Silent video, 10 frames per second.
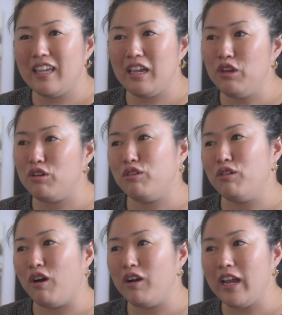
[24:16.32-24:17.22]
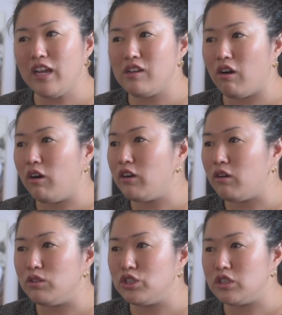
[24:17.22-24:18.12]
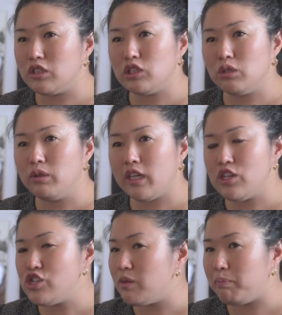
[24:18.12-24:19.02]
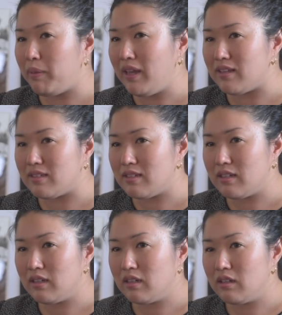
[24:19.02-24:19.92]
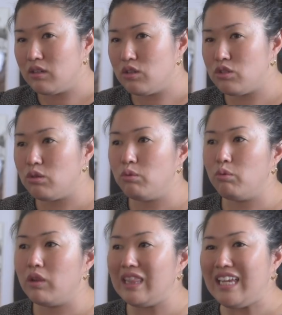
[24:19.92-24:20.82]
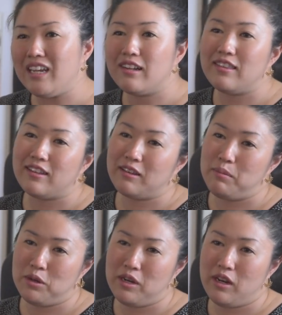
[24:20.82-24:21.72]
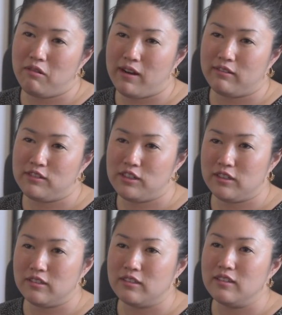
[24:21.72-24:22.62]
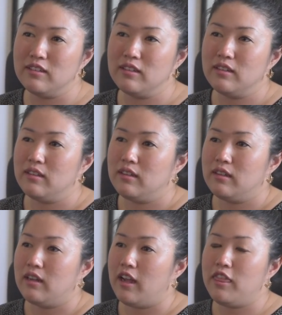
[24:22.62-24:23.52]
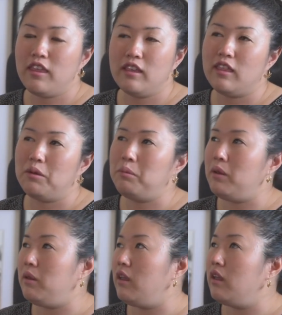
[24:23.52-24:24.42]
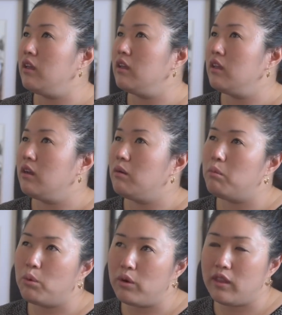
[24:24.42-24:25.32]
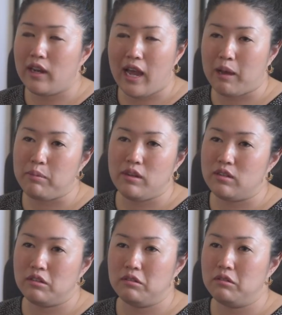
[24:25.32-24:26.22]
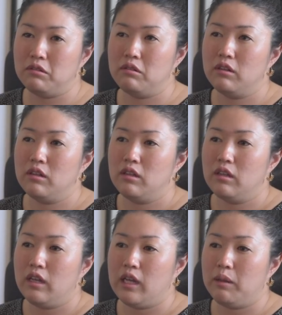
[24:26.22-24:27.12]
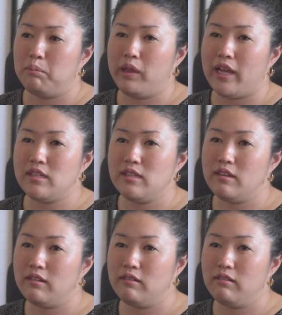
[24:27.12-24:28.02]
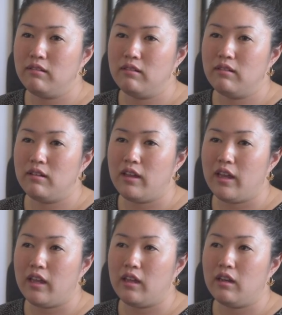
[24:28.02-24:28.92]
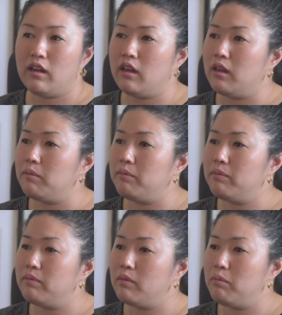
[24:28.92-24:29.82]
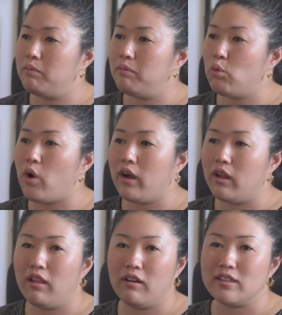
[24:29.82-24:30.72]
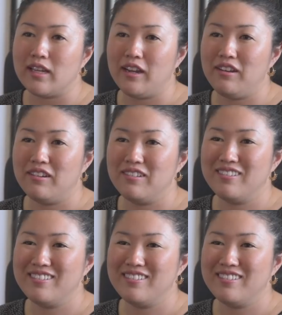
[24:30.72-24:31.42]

you know, our cultures are so kinship-based. So lean on the community around you. I think they'd be more than happy to bless you and walk alongside you.